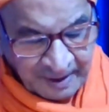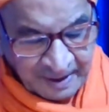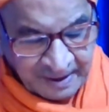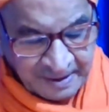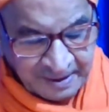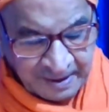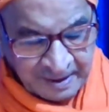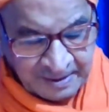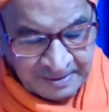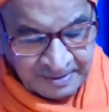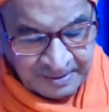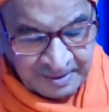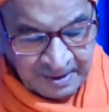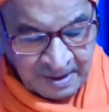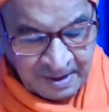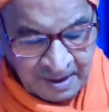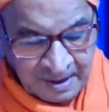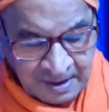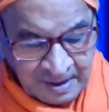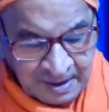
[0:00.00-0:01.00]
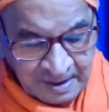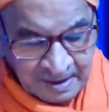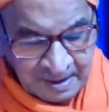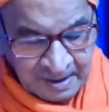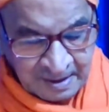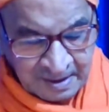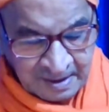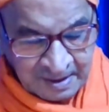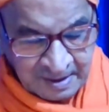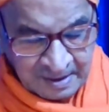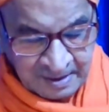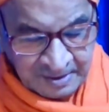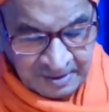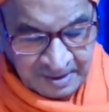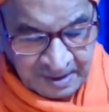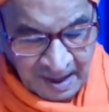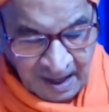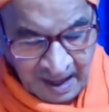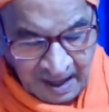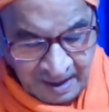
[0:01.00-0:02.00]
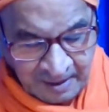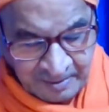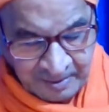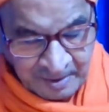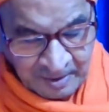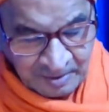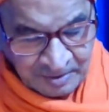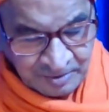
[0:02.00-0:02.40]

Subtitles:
of ideas in the I